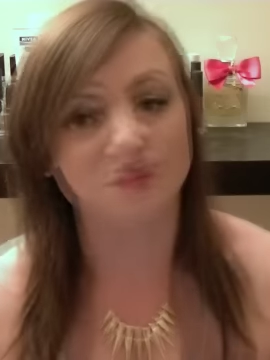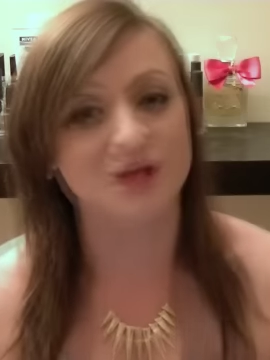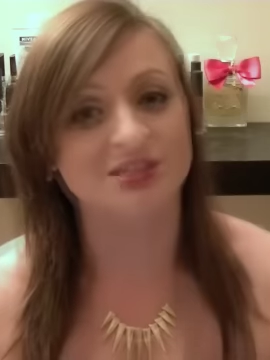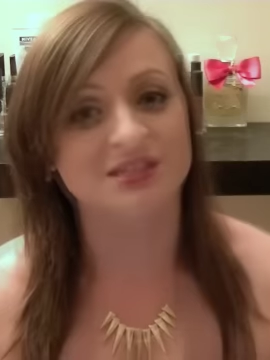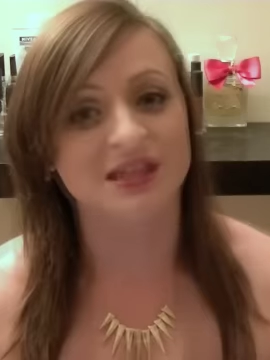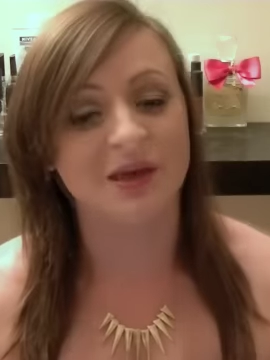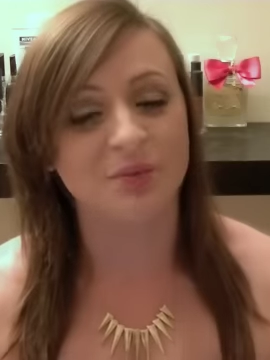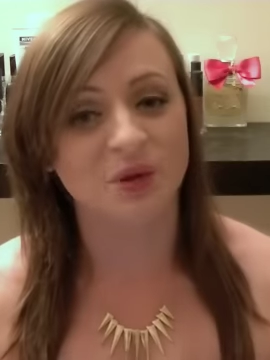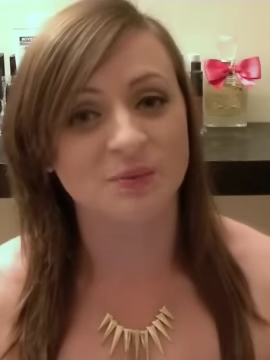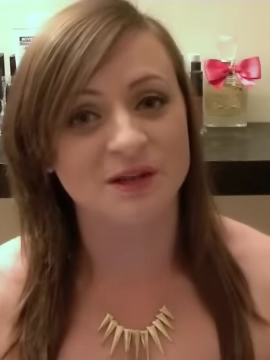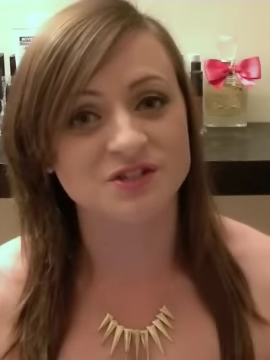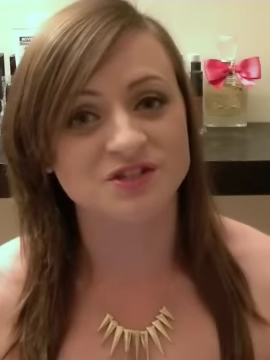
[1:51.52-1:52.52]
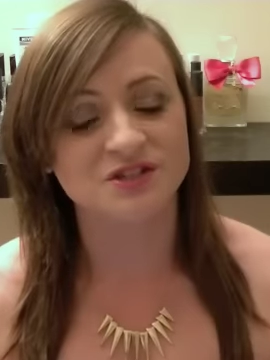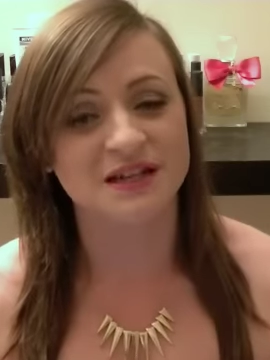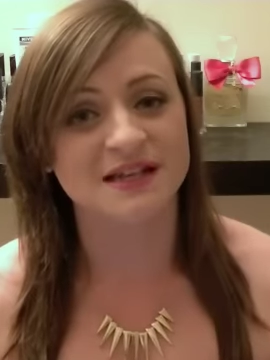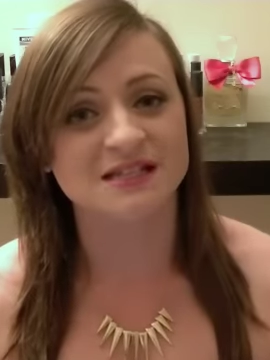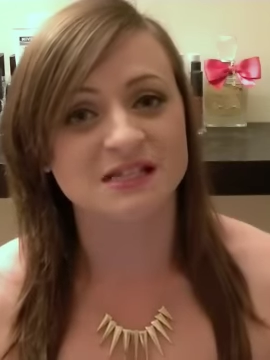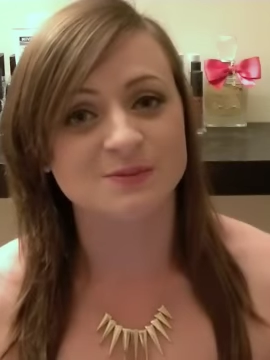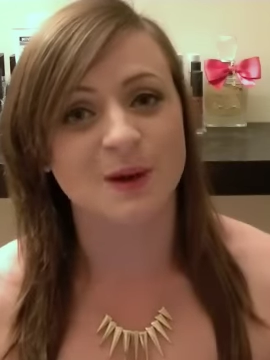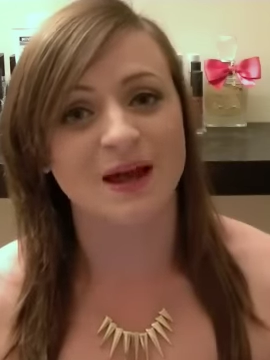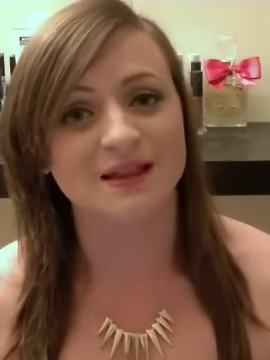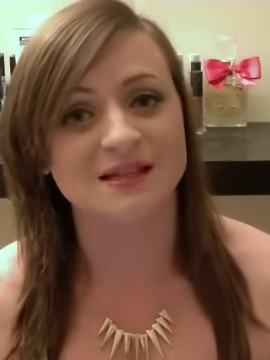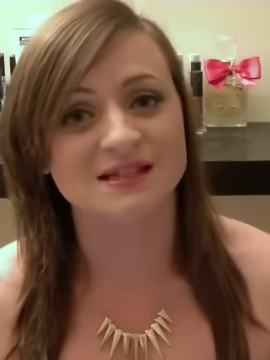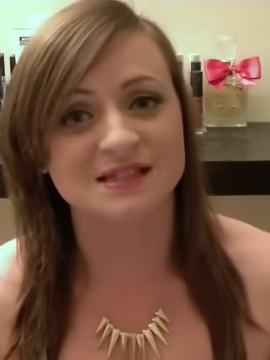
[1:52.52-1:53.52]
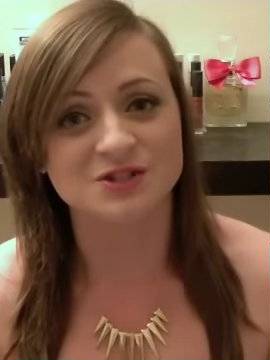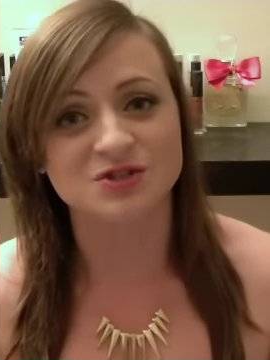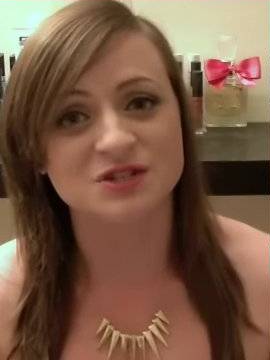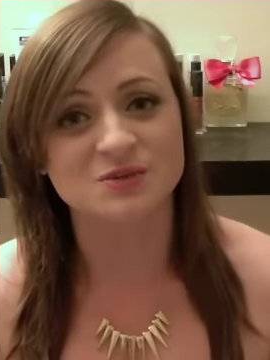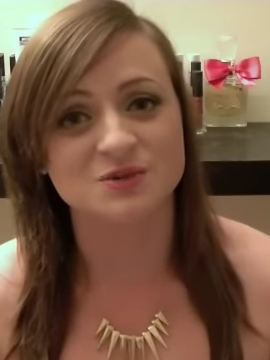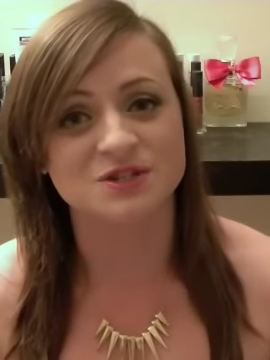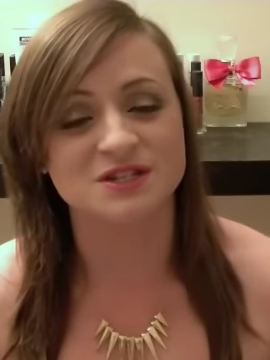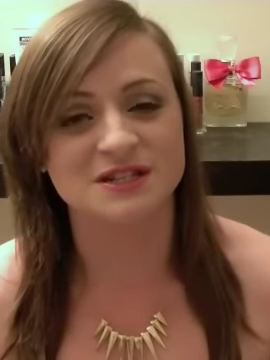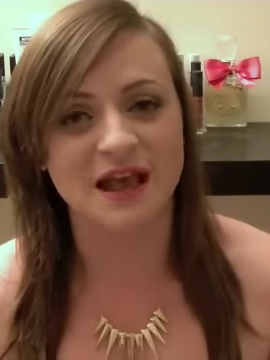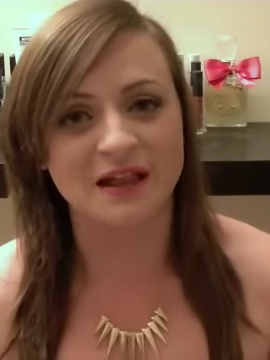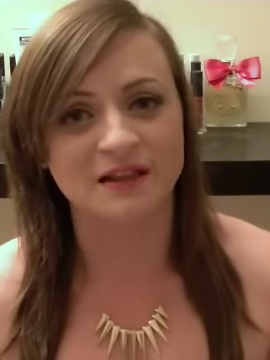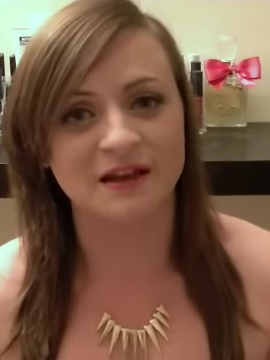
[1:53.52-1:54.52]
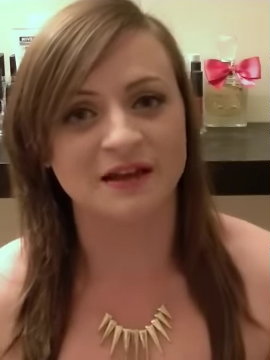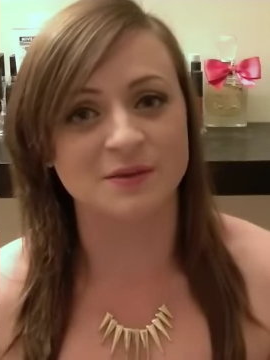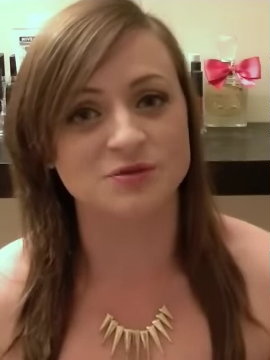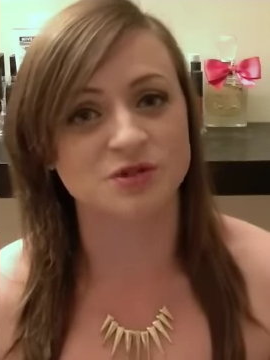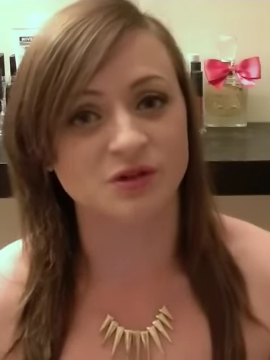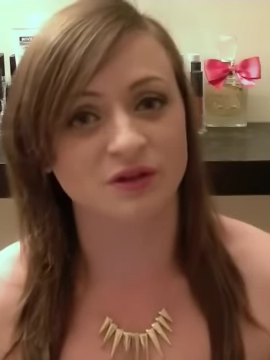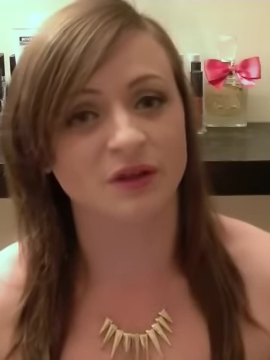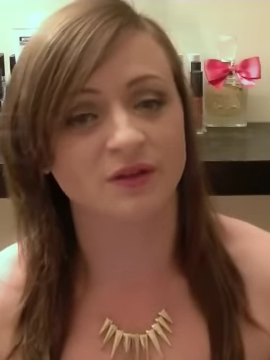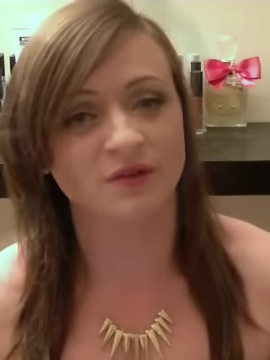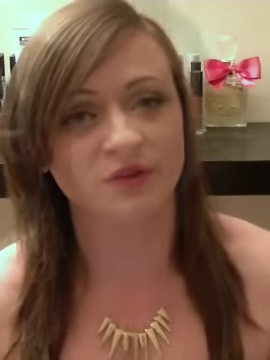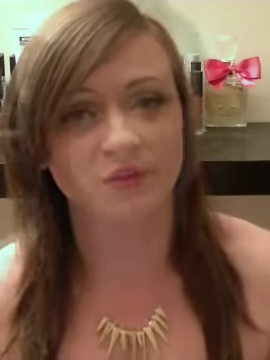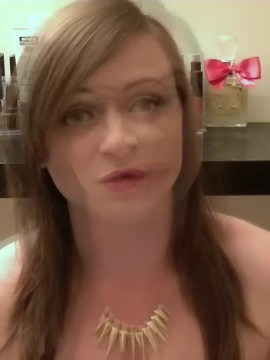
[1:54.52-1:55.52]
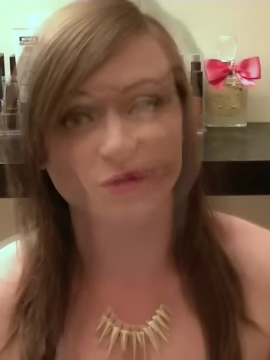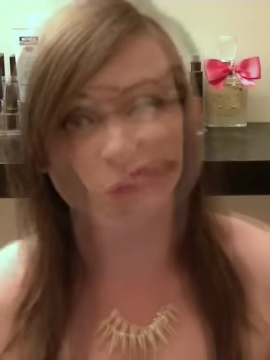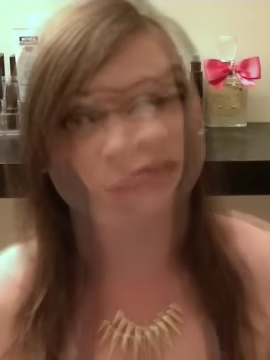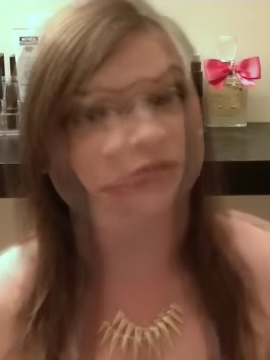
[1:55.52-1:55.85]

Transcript: The second person that I'm going to mention is Smiley Citrus, which is Ella, and I'm sure a lot of you know